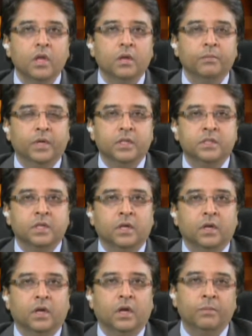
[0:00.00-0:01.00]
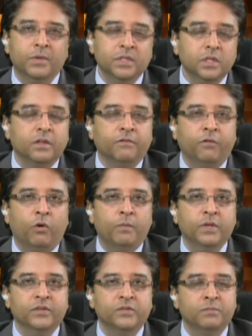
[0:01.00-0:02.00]
But up until the 4
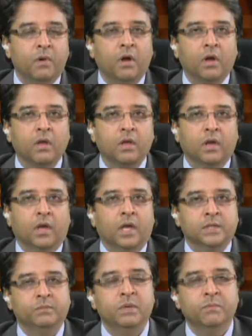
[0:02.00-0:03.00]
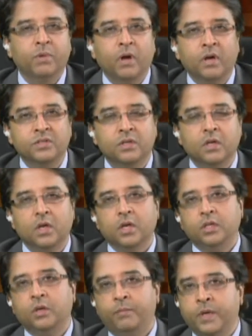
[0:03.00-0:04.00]
months mark has been passed,
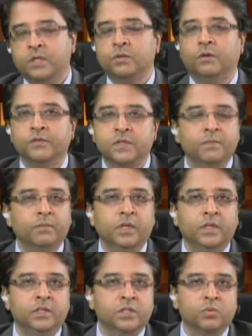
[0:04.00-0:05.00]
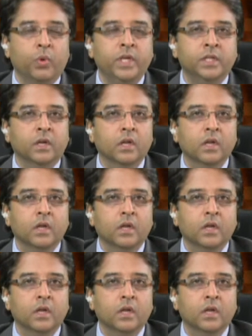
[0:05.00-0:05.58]
you're better off simply just waiting.